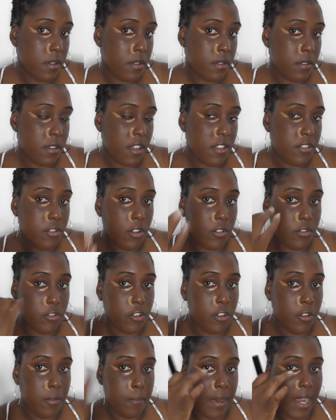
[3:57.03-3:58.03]
So it's not
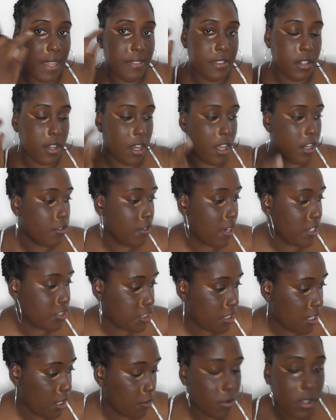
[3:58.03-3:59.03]
too bad, the colour
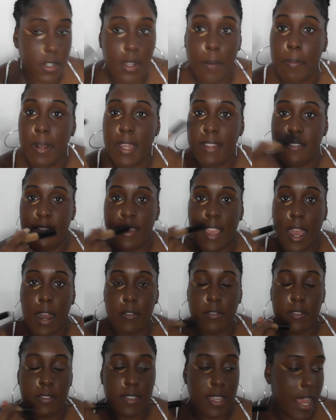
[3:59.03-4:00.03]
actually. I'm going to blend it out
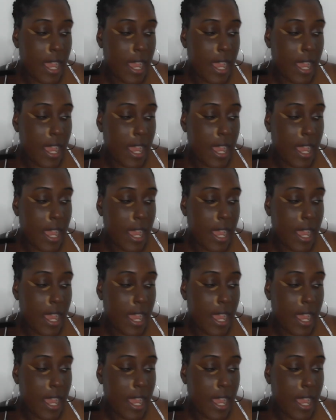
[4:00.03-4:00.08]
and see